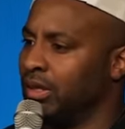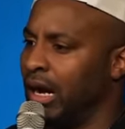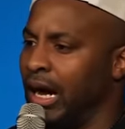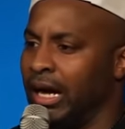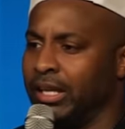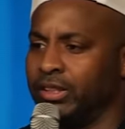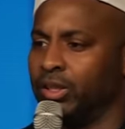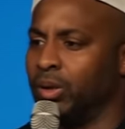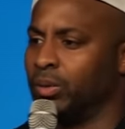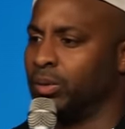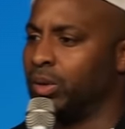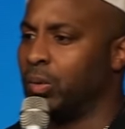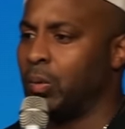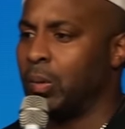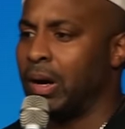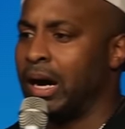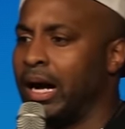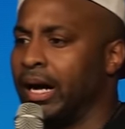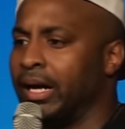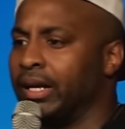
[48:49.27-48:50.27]
I don't know
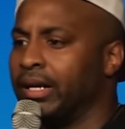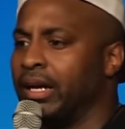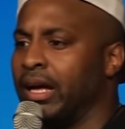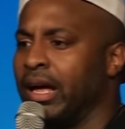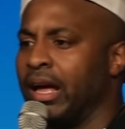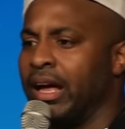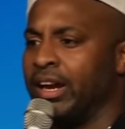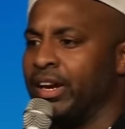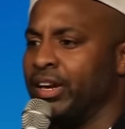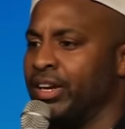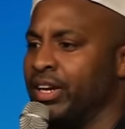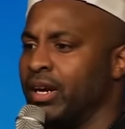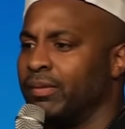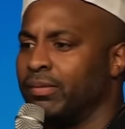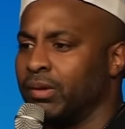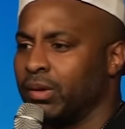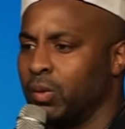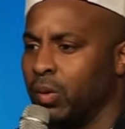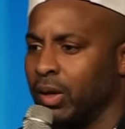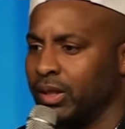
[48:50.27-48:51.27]
why. Never
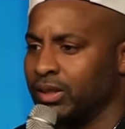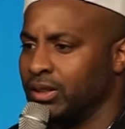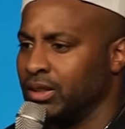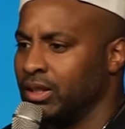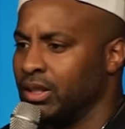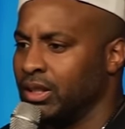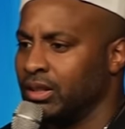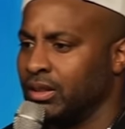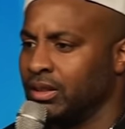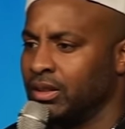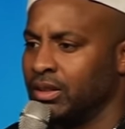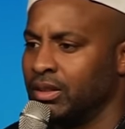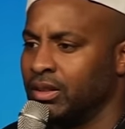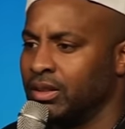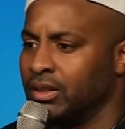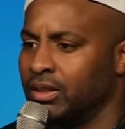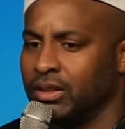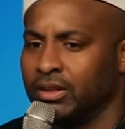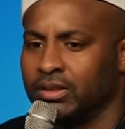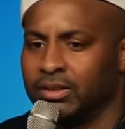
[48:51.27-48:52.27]
questioned it
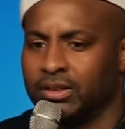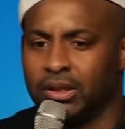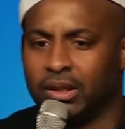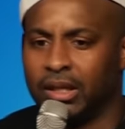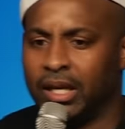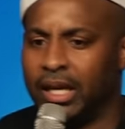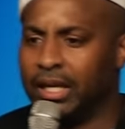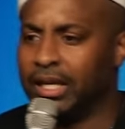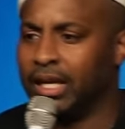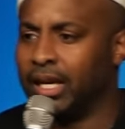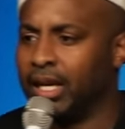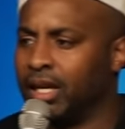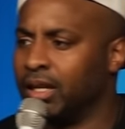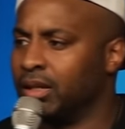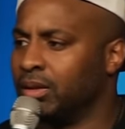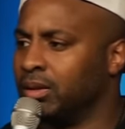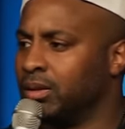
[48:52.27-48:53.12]
till he did it.